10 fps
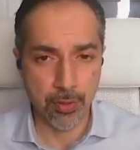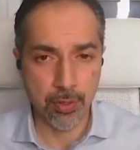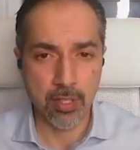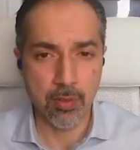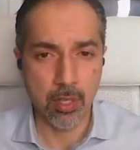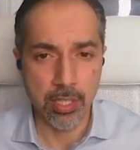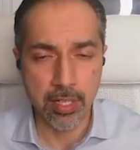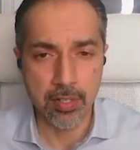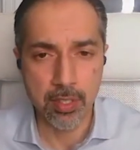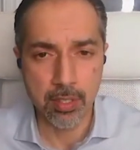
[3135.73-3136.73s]
First of all,
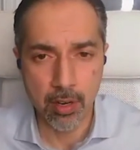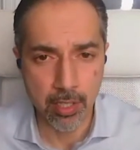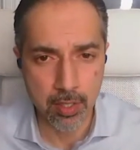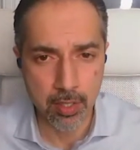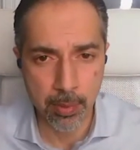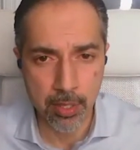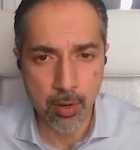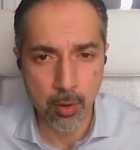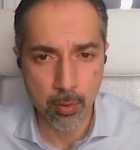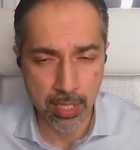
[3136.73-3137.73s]
yes, the Iranians are by
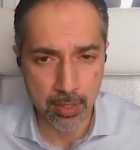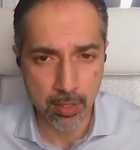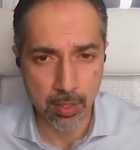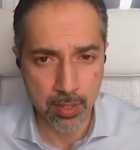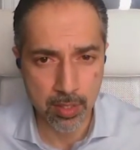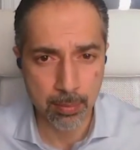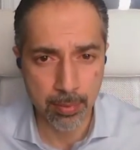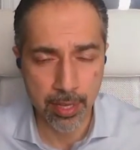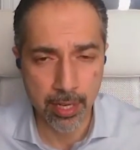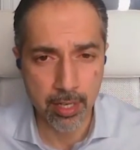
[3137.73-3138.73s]
no means a docile
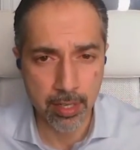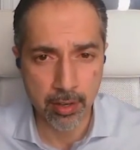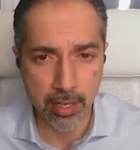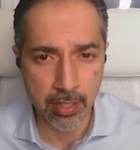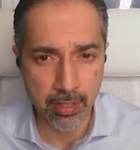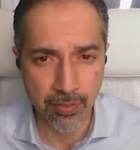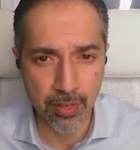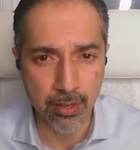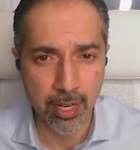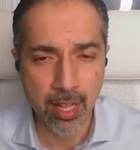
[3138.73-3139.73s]
player. They're
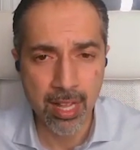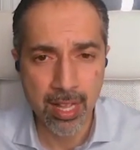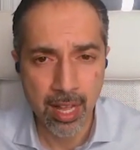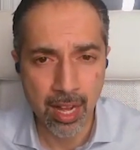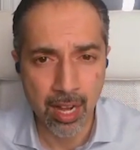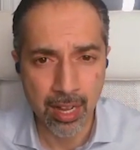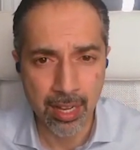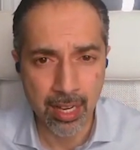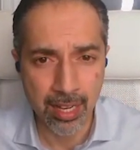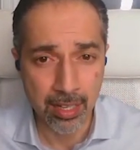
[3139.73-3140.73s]
interfering,
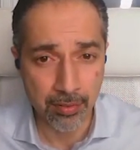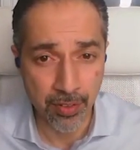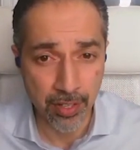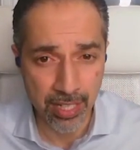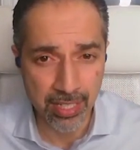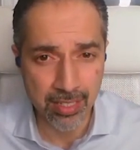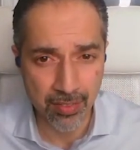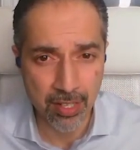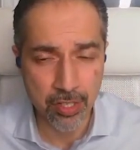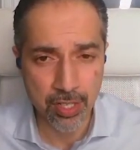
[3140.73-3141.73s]
very
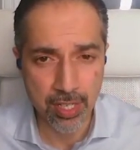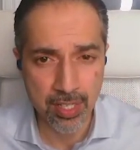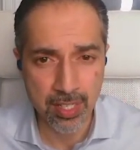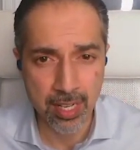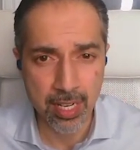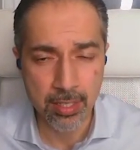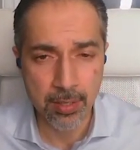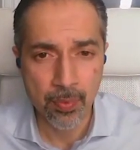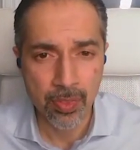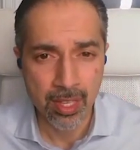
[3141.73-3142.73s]
interventionist
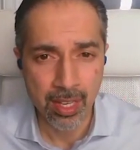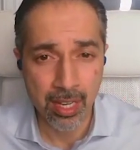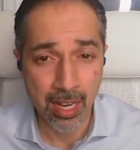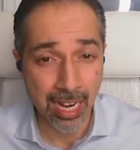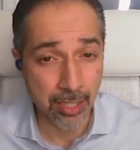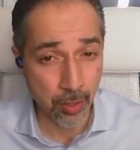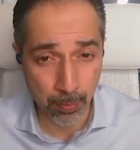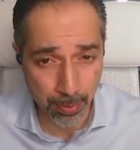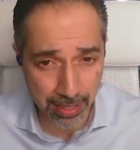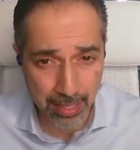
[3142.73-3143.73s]
states. I
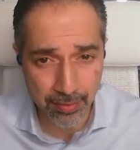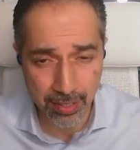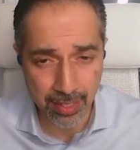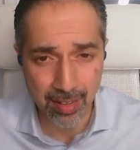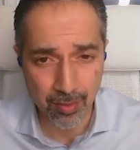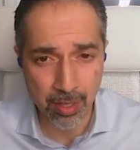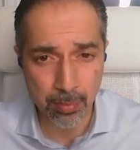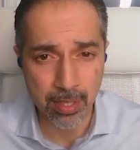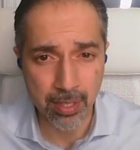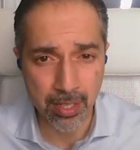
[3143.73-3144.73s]
don't believe that they have an
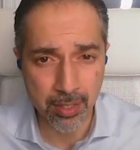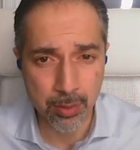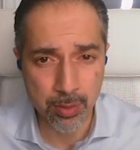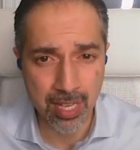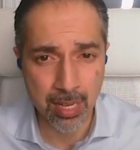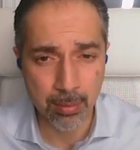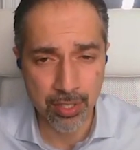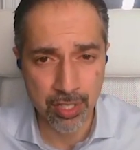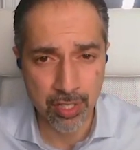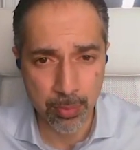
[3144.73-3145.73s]
ability to
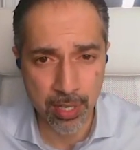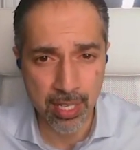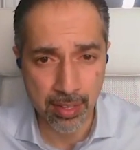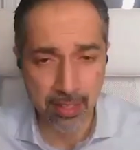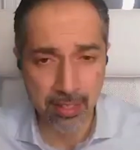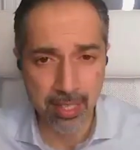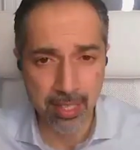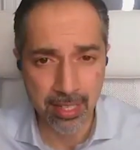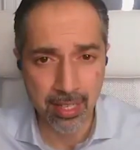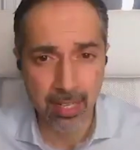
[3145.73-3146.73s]
establish hegemony. I think
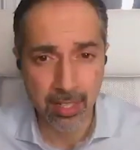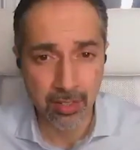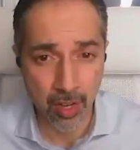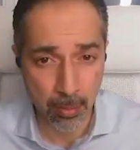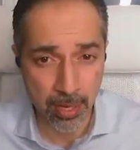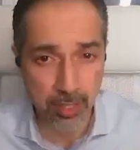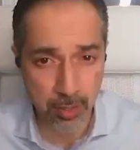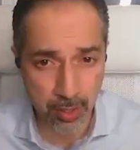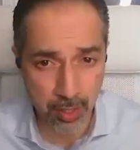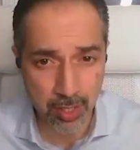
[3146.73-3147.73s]
they can dominate
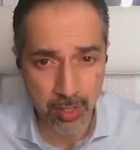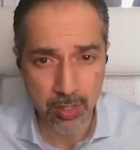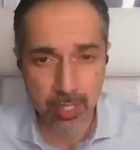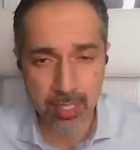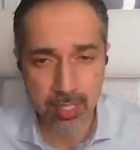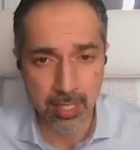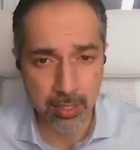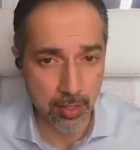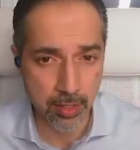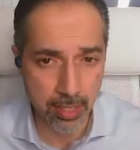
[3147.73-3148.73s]
certain countries.
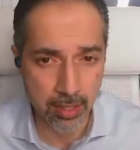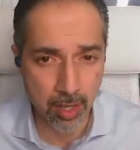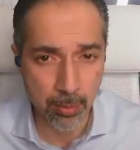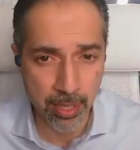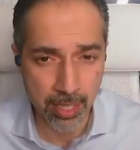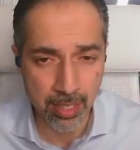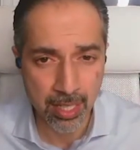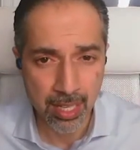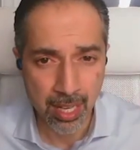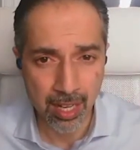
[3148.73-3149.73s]
They certainly can dominate.
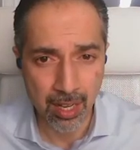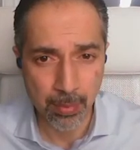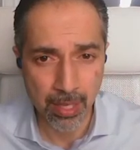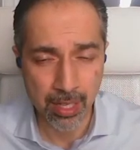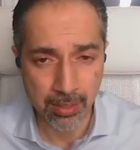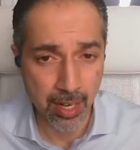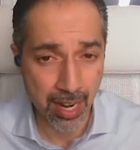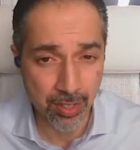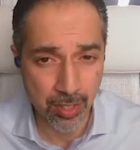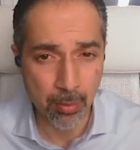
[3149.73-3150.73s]
They
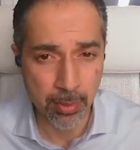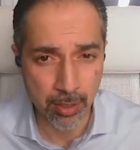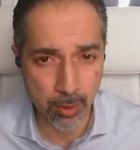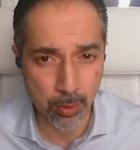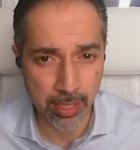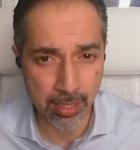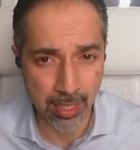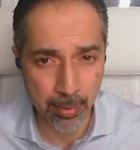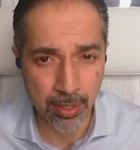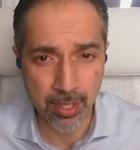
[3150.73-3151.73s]
have a dominant role in
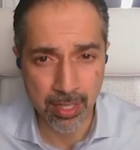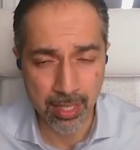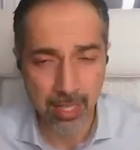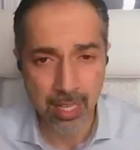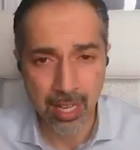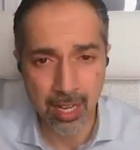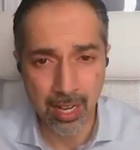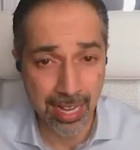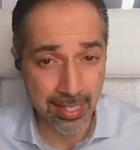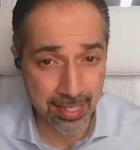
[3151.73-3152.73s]
Lebanon,
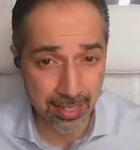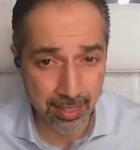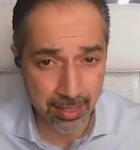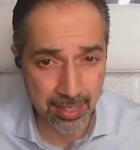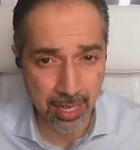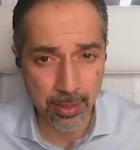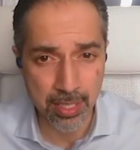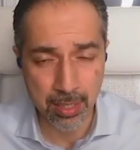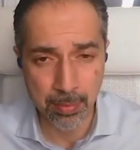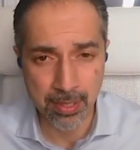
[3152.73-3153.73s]
as did the
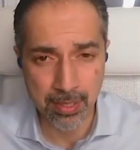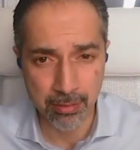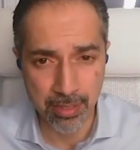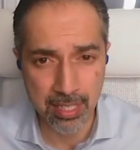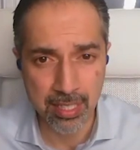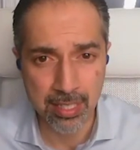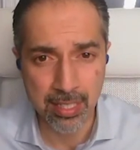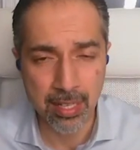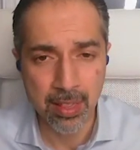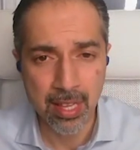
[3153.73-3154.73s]
Saudis up until
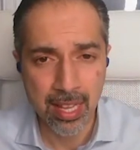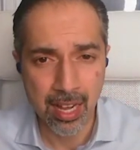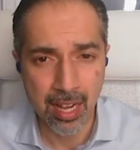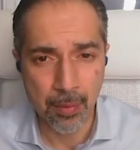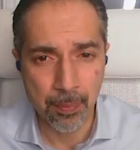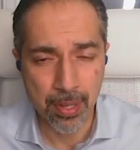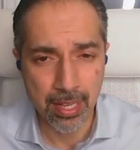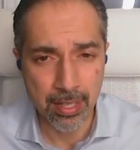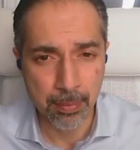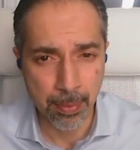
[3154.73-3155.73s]
recently.
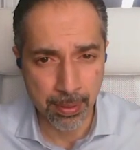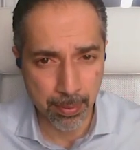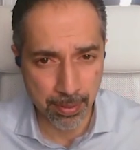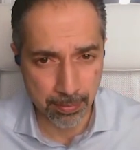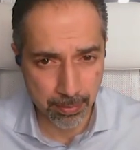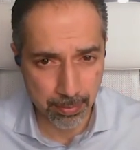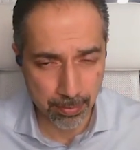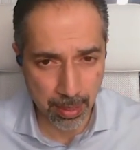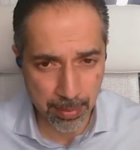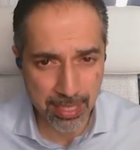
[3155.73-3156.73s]
But
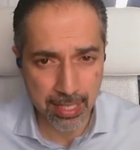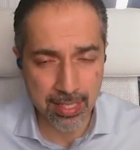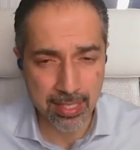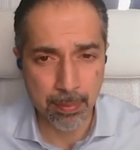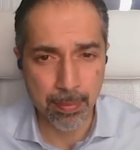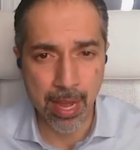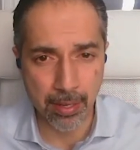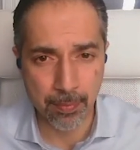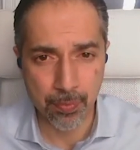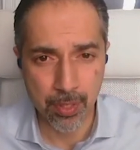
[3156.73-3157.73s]
let me take a step
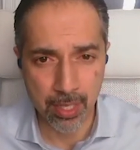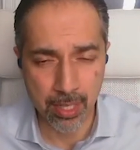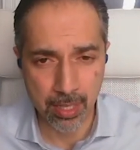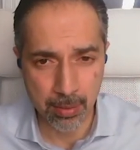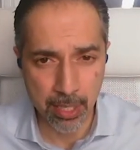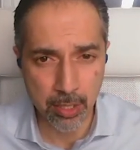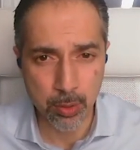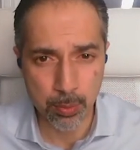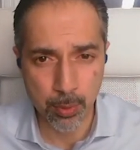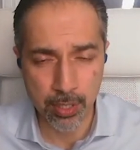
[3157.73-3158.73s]
back and make
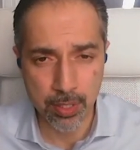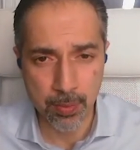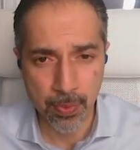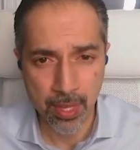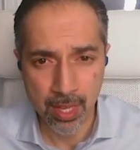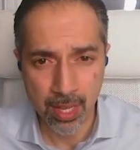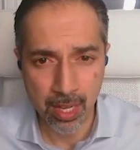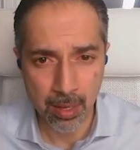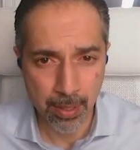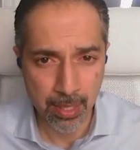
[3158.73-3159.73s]
two points.
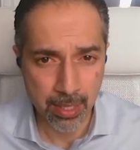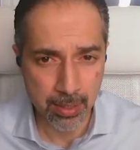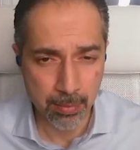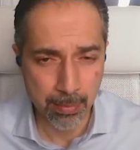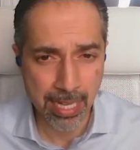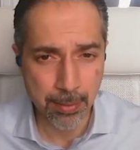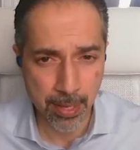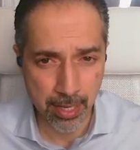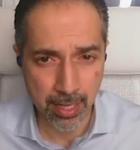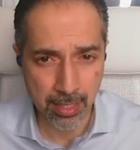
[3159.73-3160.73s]
Matt
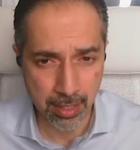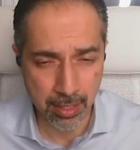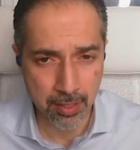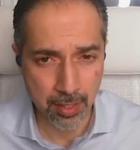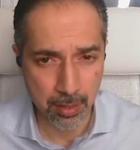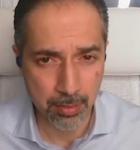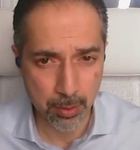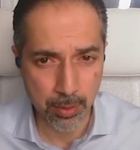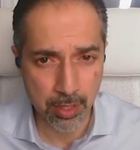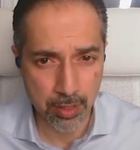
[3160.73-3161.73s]
Petty and I did a study
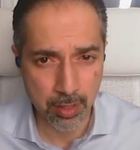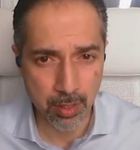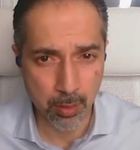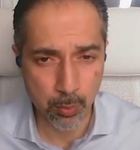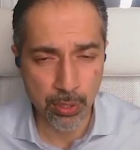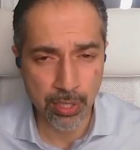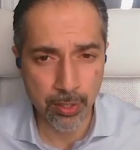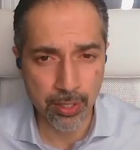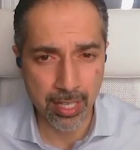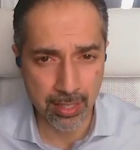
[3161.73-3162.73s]
2 years ago. We
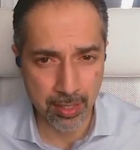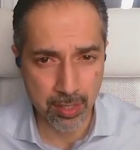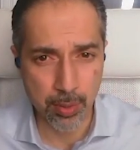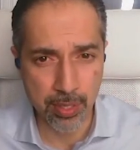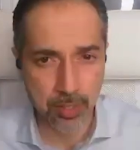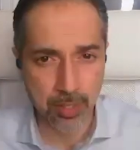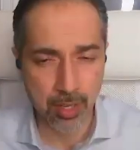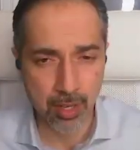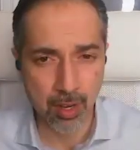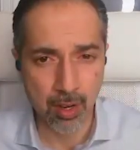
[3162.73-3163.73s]
looked at this
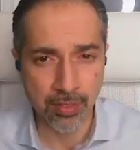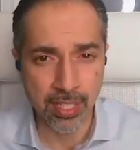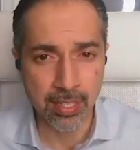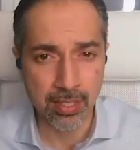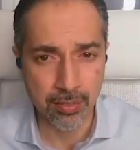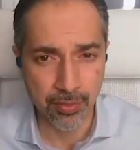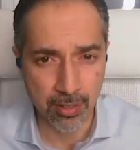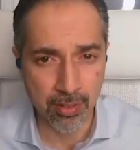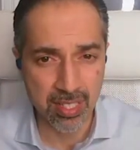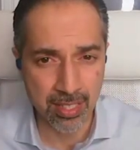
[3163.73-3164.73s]
question of the
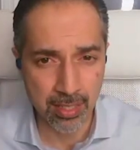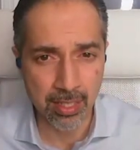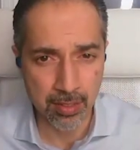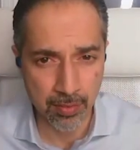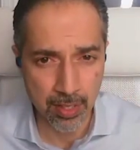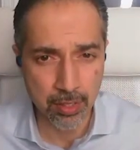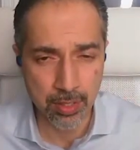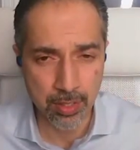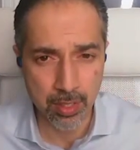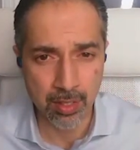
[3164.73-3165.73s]
interference and the
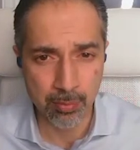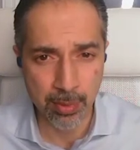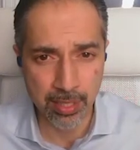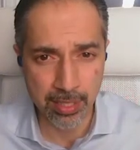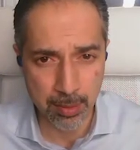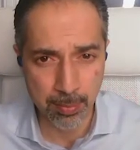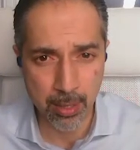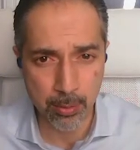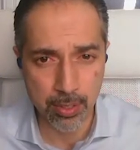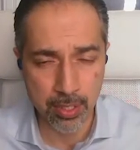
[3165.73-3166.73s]
interventions of Middle East
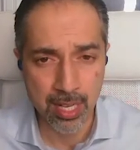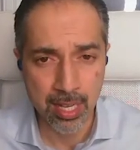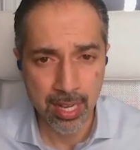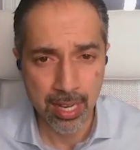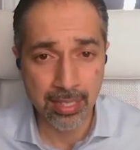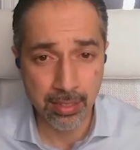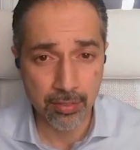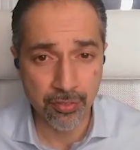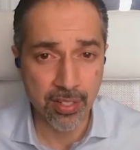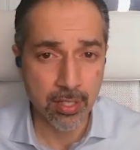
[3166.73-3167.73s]
powers in
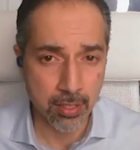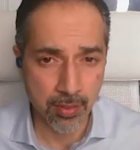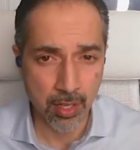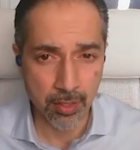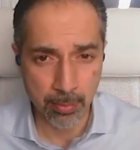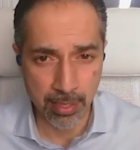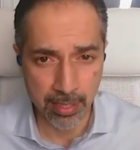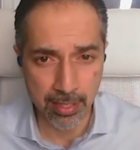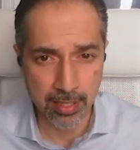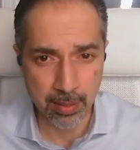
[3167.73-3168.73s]
the affairs of other
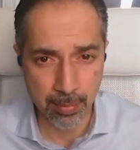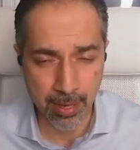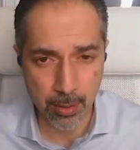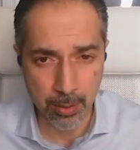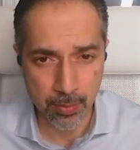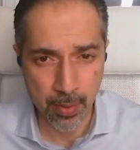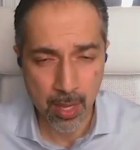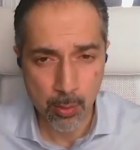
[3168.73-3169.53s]
Middle Eastern powers.